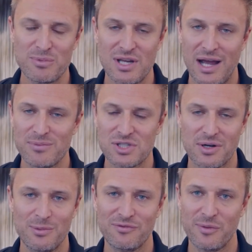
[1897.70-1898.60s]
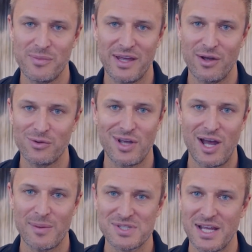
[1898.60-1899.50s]
I'm screaming from the
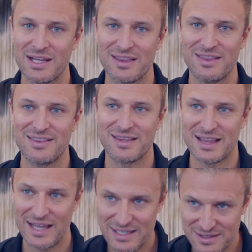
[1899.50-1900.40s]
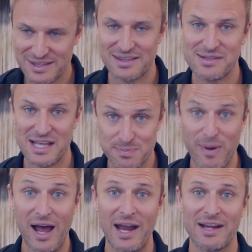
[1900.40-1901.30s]
hilltops, like, let's
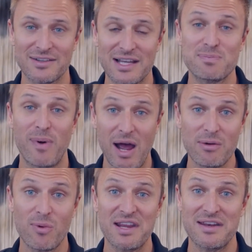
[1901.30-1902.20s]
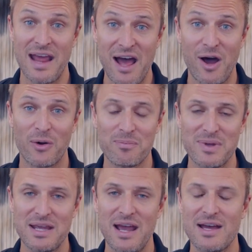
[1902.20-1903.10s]
buy right now,
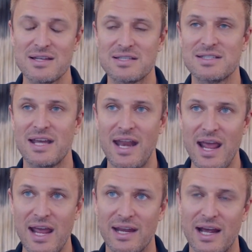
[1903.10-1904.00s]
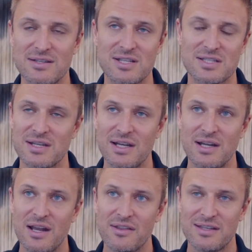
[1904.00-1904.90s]
because today
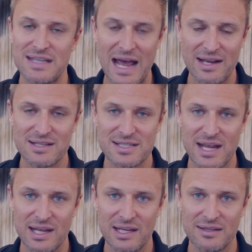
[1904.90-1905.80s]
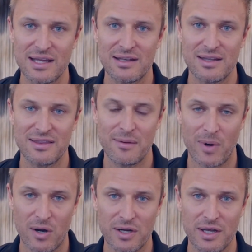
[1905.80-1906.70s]
the data is saying that the
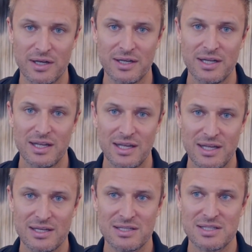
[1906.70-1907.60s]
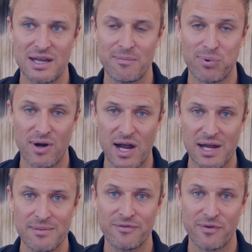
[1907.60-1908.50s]
market is
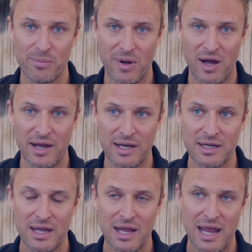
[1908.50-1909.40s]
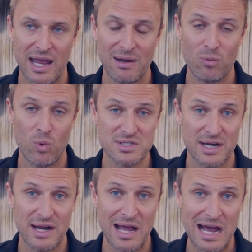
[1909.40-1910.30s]
prime for buying. And what's
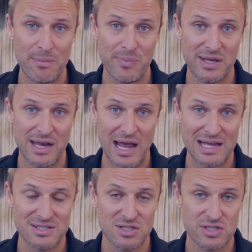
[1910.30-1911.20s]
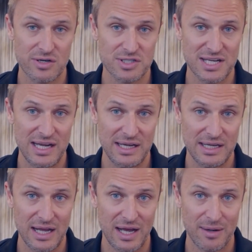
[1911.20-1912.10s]
going to happen as it starts
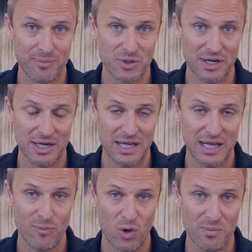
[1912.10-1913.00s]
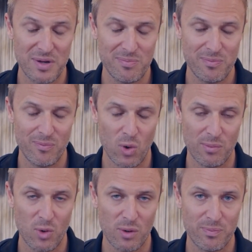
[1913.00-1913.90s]
heating up, you're going to get more and
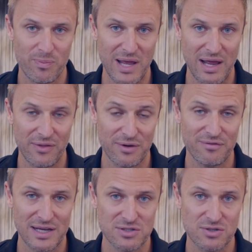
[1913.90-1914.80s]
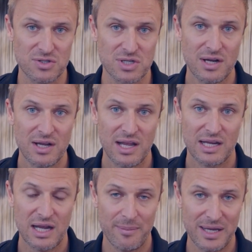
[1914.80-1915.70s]
more other investors
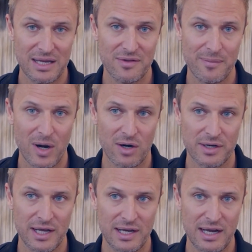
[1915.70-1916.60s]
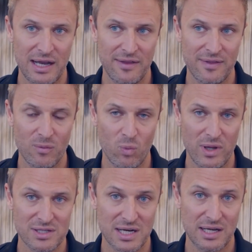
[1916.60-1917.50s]
coming into the market, and
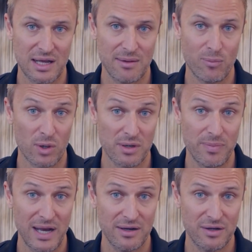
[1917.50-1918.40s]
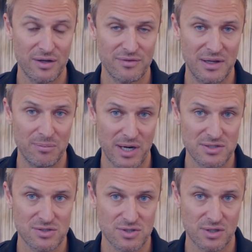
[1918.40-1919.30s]
it's going to get more competitive, and
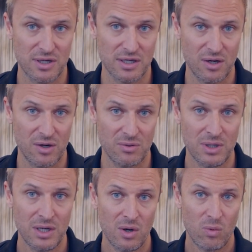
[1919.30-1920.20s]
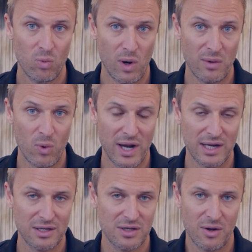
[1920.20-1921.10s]
prices are going to go one
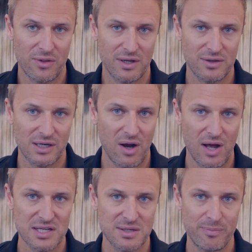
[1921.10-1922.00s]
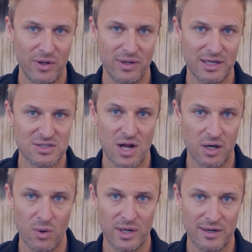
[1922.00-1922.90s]
way. The cost of building is
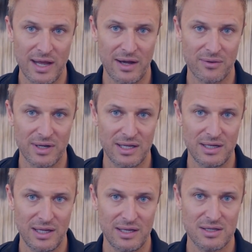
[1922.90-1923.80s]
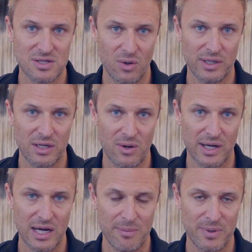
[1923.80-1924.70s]
not going down. It is only
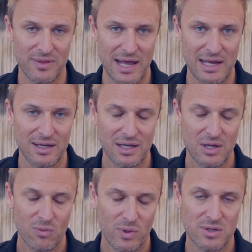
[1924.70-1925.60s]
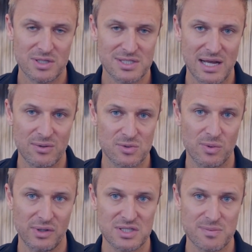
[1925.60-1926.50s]
going up. And that, what you had said, was
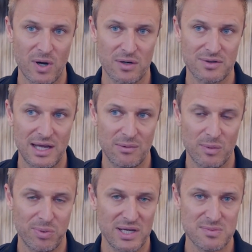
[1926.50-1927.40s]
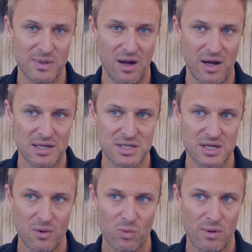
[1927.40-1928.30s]
really smart, that replacement costs,
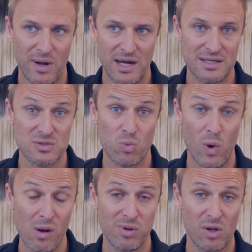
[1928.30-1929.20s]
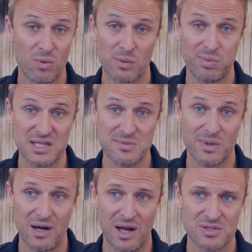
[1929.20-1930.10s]
we're buying these well below
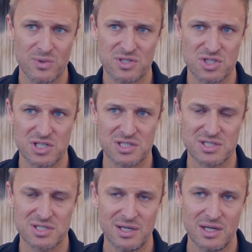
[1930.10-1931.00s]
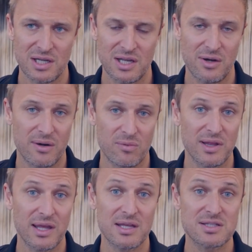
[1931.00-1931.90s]
replacement costs, which just, it
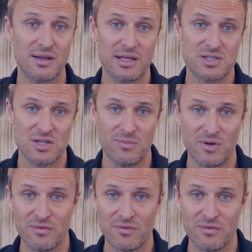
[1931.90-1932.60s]
really insulates you moving